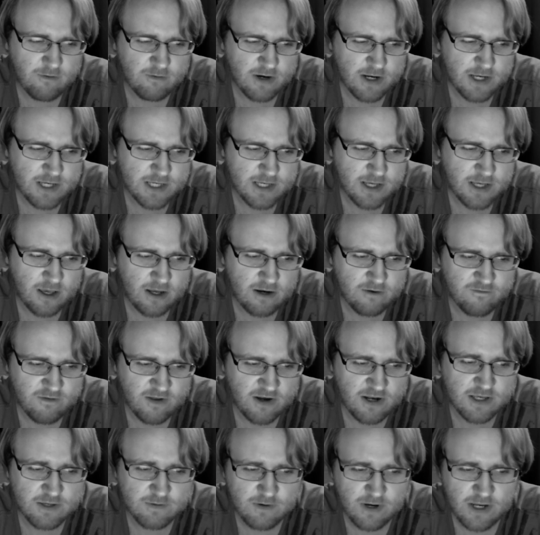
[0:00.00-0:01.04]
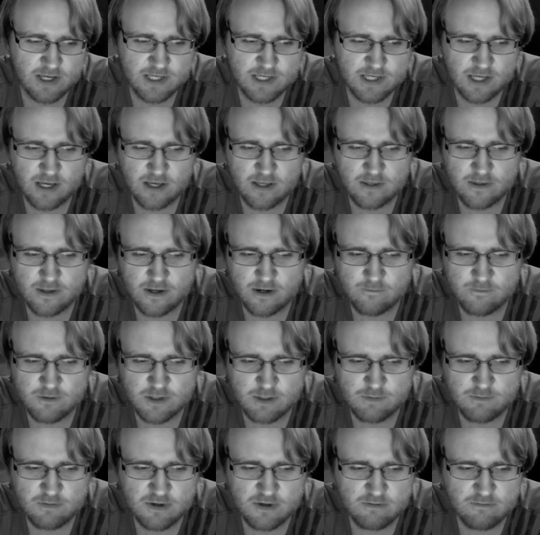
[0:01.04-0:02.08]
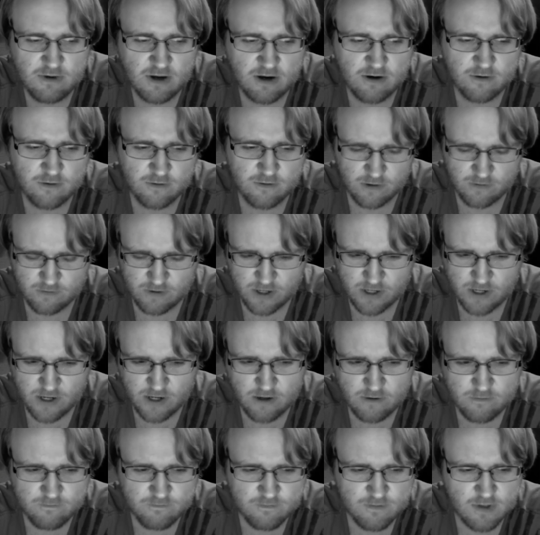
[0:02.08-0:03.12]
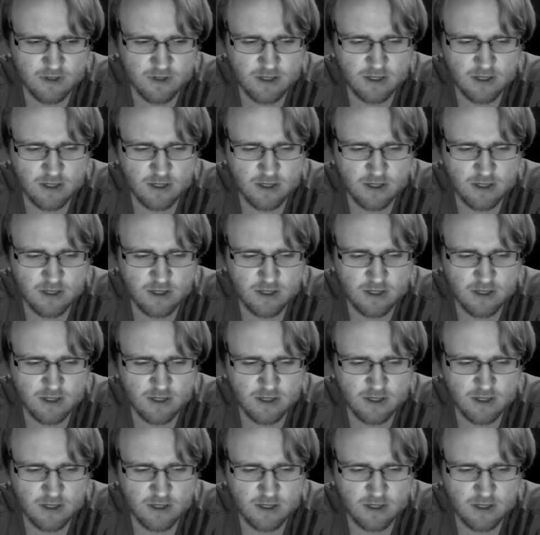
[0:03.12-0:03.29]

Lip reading: not what I said, if that is what I said, then I'm just being paranoid right now.